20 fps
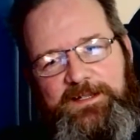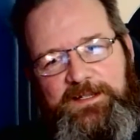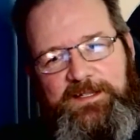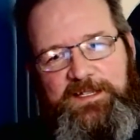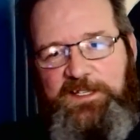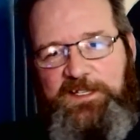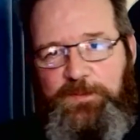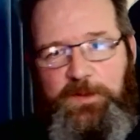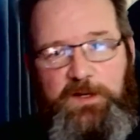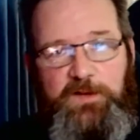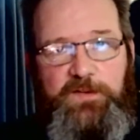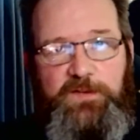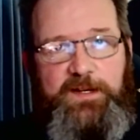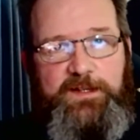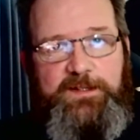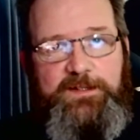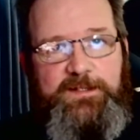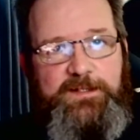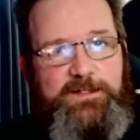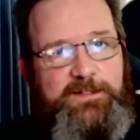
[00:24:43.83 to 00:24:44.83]
That's
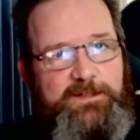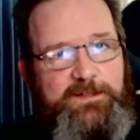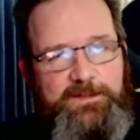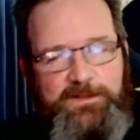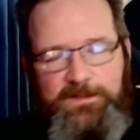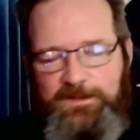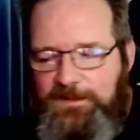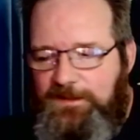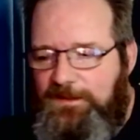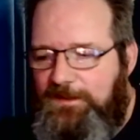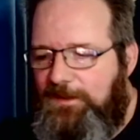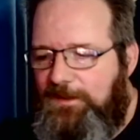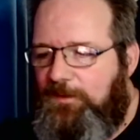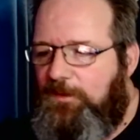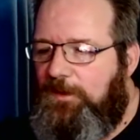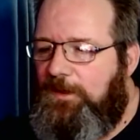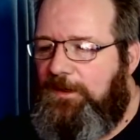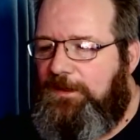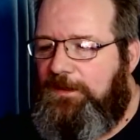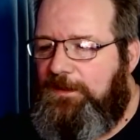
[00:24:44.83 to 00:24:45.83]
perfect. It
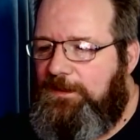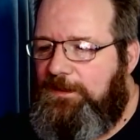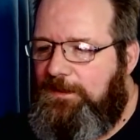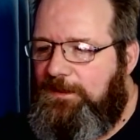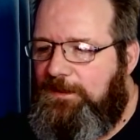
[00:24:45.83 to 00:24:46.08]
works.